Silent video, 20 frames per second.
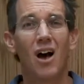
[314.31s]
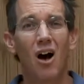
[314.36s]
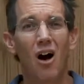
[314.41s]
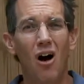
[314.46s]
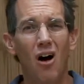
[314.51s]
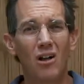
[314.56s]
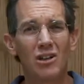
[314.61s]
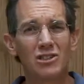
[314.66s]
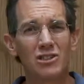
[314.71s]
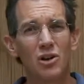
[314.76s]

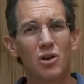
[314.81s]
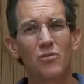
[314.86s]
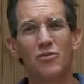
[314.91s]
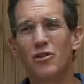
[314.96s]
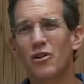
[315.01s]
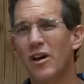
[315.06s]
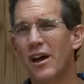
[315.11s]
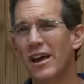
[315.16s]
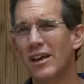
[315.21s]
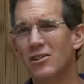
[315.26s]
Also, if
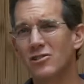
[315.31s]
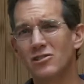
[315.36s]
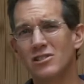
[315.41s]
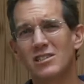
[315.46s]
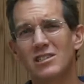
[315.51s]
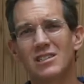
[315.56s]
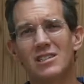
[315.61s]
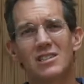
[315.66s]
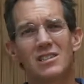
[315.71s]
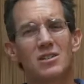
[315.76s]
your energy
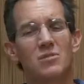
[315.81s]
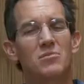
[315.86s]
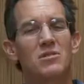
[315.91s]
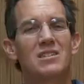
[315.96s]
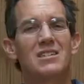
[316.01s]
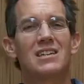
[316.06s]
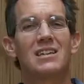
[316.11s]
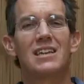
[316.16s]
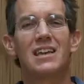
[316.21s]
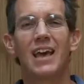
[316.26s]
system
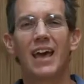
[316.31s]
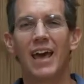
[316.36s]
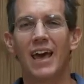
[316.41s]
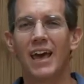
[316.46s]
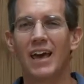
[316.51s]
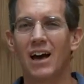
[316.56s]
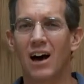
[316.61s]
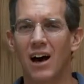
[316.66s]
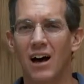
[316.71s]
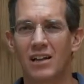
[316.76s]
is in
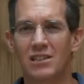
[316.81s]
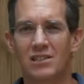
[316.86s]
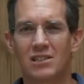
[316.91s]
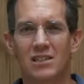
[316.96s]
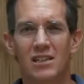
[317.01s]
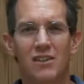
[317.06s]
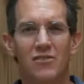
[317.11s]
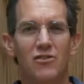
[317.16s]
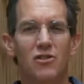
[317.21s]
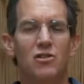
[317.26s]

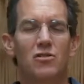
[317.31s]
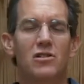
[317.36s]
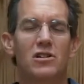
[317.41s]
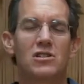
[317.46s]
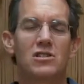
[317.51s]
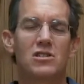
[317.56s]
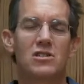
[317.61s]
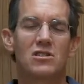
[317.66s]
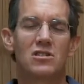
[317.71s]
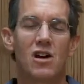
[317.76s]
chaos, if you're
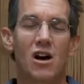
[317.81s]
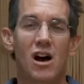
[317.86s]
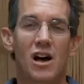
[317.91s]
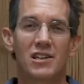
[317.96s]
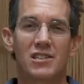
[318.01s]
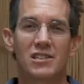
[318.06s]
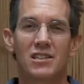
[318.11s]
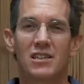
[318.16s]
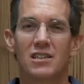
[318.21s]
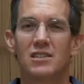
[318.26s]

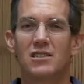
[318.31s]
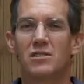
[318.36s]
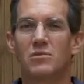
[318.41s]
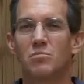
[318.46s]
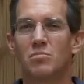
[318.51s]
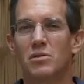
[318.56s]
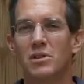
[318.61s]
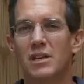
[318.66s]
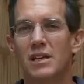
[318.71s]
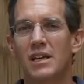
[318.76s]
exhausted,
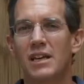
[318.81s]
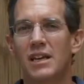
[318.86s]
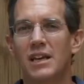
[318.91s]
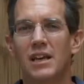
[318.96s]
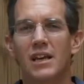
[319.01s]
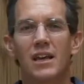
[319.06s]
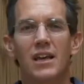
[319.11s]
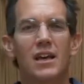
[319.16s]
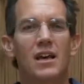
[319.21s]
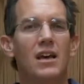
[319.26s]

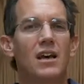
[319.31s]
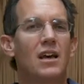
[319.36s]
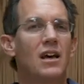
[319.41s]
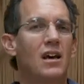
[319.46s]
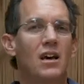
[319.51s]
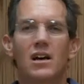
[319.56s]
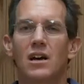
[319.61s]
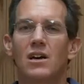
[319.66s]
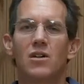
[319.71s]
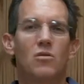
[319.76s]
depleted,
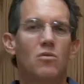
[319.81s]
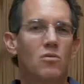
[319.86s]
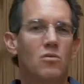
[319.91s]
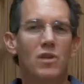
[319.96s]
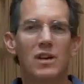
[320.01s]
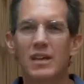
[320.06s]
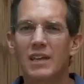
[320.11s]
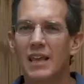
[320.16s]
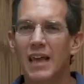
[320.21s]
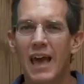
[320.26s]

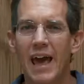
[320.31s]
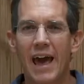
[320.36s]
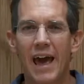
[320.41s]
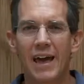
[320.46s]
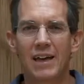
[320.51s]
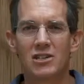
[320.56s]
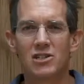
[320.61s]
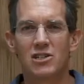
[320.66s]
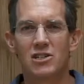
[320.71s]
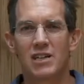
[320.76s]
really
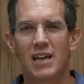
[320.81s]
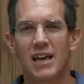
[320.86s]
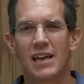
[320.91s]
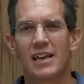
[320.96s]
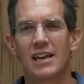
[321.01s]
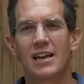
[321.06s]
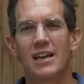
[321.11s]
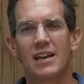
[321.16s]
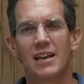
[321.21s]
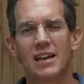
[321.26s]

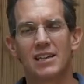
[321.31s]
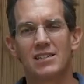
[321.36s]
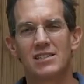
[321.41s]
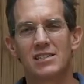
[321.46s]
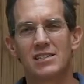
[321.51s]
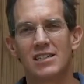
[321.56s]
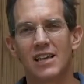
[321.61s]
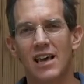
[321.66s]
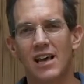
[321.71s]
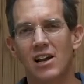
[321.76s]
agitated and
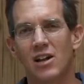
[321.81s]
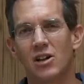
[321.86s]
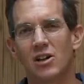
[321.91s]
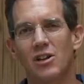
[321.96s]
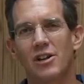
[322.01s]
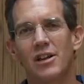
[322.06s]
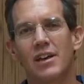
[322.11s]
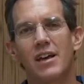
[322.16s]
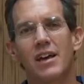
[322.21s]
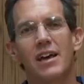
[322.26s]

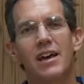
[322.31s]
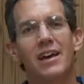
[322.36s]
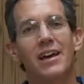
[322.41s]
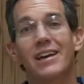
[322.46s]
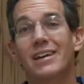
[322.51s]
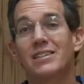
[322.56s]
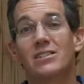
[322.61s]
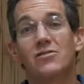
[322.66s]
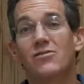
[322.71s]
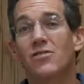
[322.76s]
unsettled,
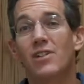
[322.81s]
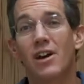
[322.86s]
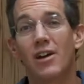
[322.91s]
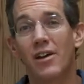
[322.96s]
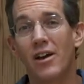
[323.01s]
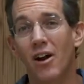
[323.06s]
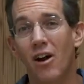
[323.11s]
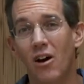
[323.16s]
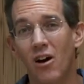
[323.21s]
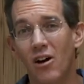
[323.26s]
it's
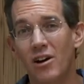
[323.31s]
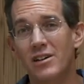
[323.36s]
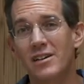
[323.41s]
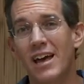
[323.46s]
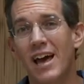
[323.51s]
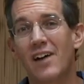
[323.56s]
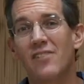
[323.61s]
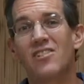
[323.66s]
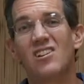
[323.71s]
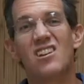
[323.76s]
very hard to
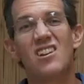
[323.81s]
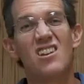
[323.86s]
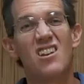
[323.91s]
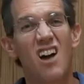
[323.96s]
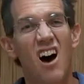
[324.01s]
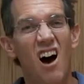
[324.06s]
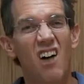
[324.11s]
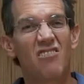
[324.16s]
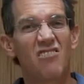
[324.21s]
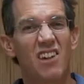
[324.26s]
have
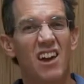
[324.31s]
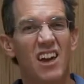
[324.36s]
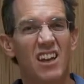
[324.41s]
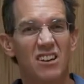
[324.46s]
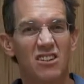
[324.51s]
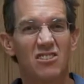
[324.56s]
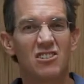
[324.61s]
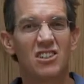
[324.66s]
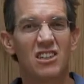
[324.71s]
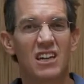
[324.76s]
enough
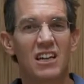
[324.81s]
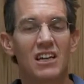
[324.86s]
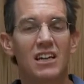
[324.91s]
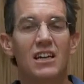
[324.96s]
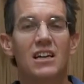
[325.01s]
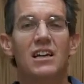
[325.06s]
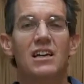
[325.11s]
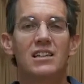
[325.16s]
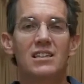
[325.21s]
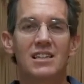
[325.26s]

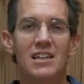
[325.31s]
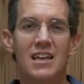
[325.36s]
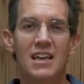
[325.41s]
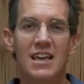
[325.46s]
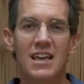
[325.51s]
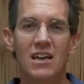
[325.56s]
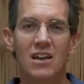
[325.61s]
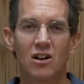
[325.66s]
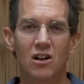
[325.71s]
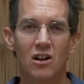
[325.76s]
energy to
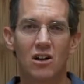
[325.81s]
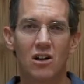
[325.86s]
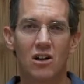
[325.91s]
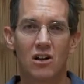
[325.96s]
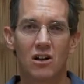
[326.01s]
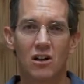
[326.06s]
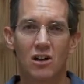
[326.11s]
heal.